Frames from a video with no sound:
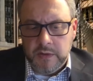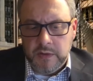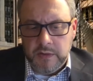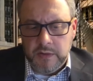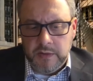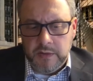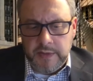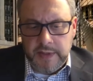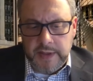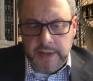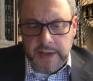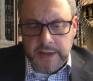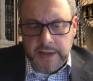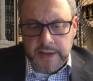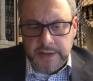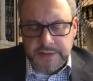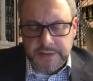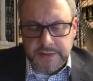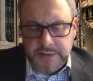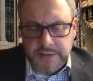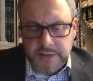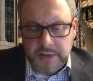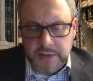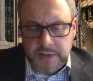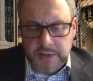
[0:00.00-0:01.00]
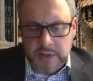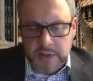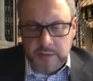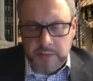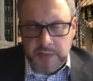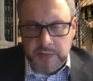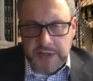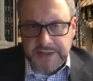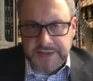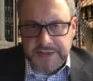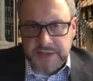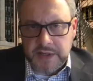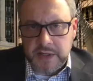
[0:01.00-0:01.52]
that
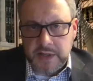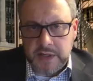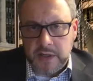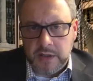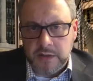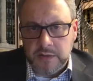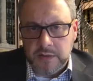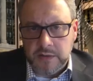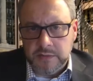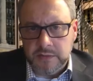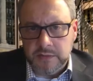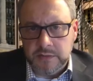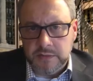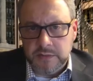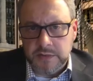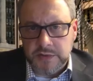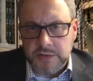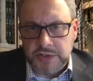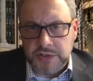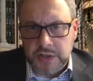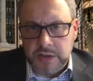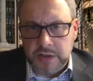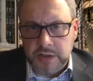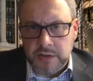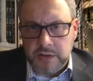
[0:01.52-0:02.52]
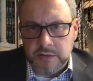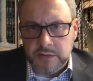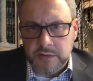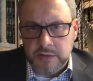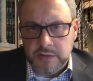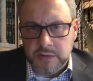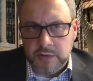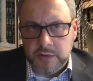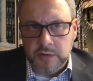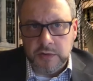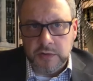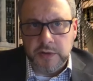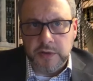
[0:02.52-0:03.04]
Pascal shared
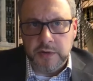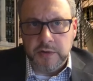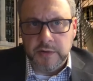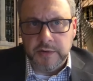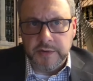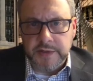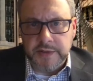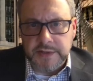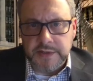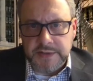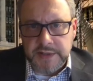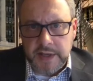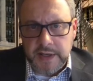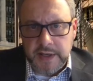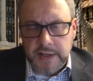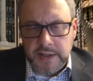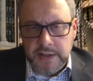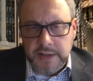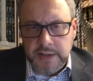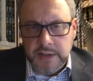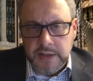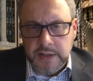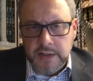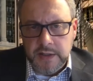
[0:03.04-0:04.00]
earlier in the day,